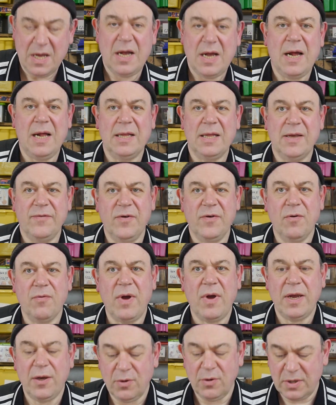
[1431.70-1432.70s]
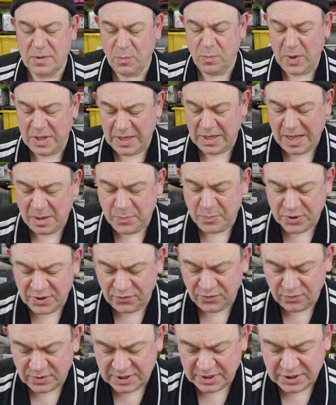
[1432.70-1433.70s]
I'll give it a right good, well, I'll put
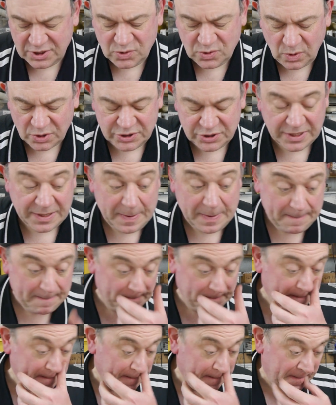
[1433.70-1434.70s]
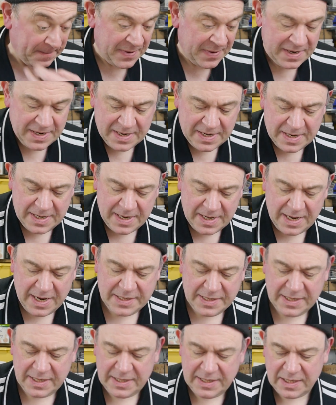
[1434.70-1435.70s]
it through the dishwasher,
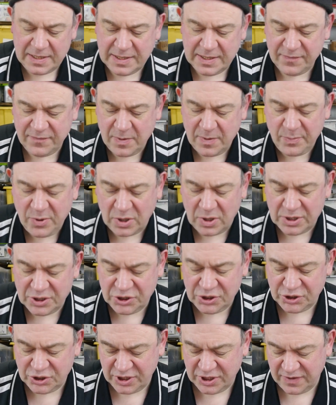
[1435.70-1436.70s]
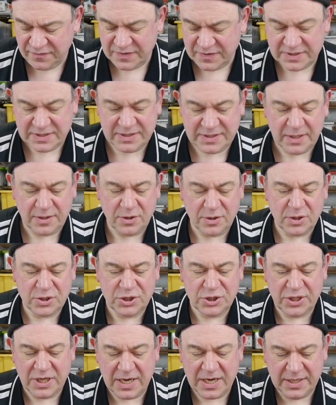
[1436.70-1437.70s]
and then I'll give it a polish if it's still not
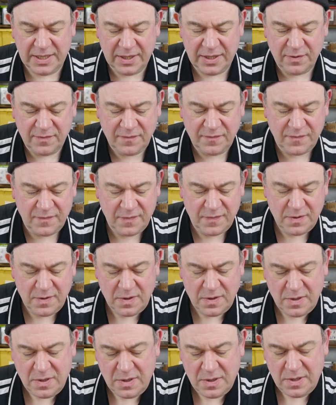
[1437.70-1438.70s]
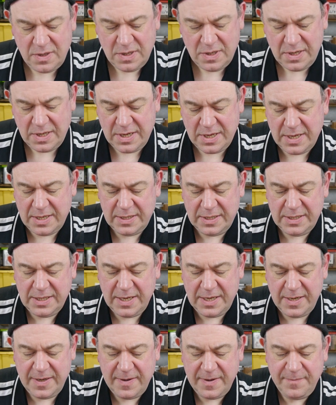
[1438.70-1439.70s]
shiny enough. And
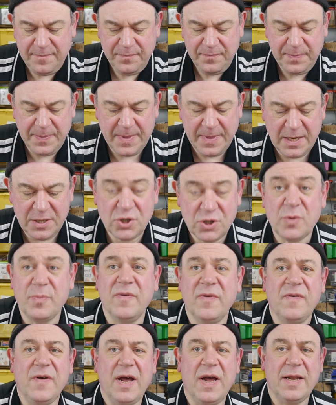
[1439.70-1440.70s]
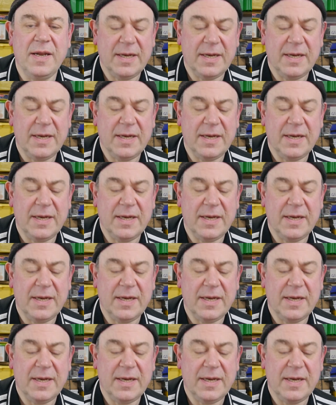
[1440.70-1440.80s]
uh, it should be fine.